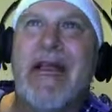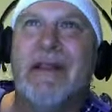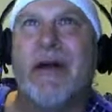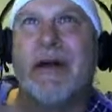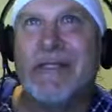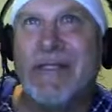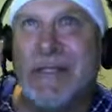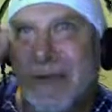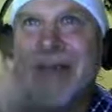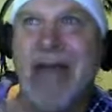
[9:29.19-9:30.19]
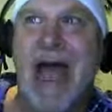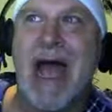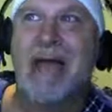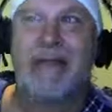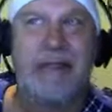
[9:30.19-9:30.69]
They're doing
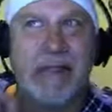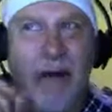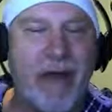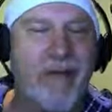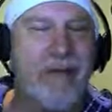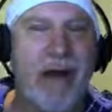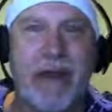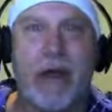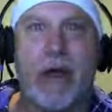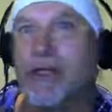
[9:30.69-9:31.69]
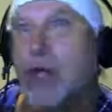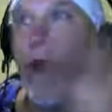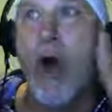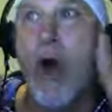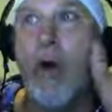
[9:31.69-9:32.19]
that so everybody goes,
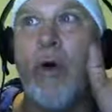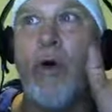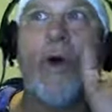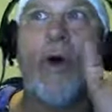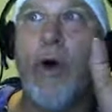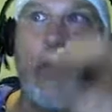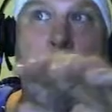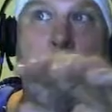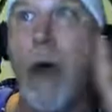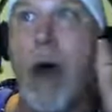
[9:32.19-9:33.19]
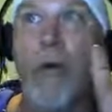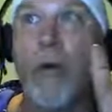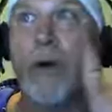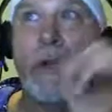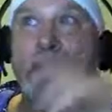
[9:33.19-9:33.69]
oh wow,
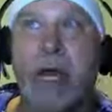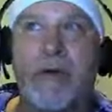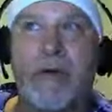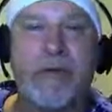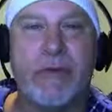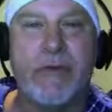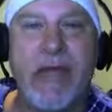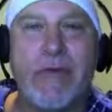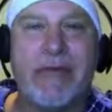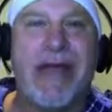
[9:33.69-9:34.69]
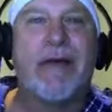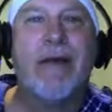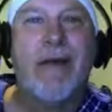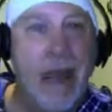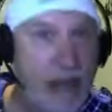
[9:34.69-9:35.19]
we're going to attack Russia with a cyber attack.
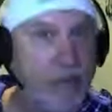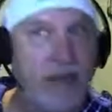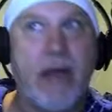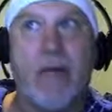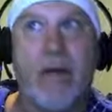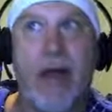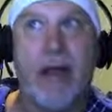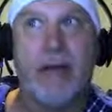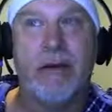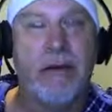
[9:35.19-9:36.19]
And then what?